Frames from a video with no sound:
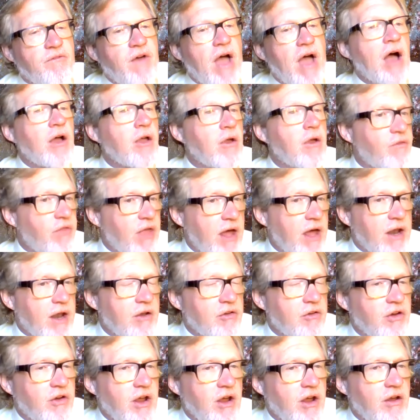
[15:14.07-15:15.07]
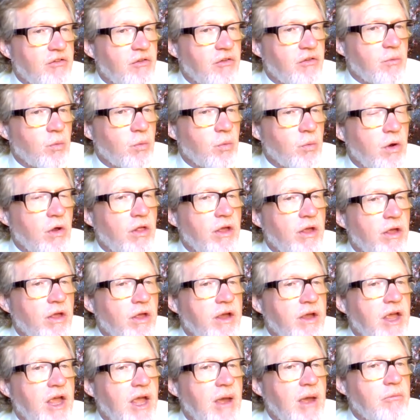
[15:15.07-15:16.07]
the value of that education really
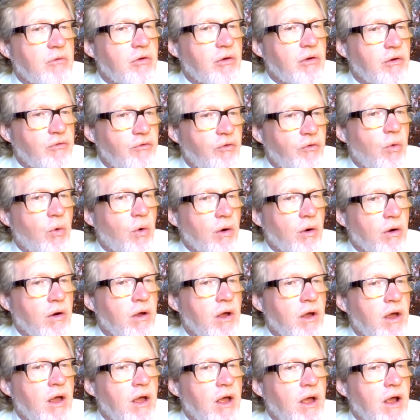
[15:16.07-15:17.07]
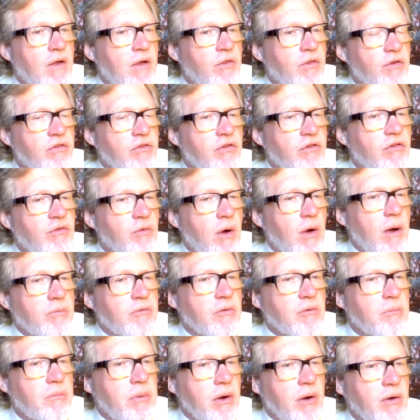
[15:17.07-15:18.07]
came to a fore in this
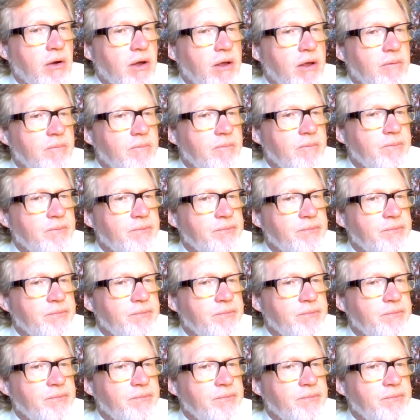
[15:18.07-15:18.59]
disruption period